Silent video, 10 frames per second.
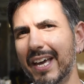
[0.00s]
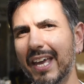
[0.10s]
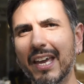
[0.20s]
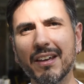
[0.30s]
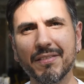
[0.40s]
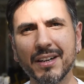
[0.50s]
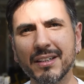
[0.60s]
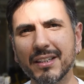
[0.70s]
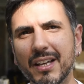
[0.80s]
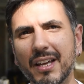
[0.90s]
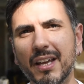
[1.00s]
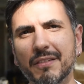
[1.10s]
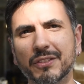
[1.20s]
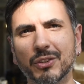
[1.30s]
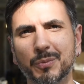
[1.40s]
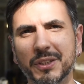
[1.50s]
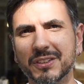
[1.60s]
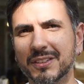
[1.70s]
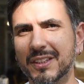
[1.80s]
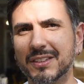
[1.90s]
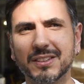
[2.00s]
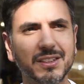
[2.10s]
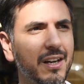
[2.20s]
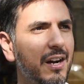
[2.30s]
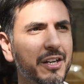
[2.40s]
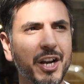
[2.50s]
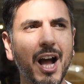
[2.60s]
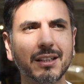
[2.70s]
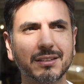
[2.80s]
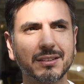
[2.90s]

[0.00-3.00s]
even if those businesses are not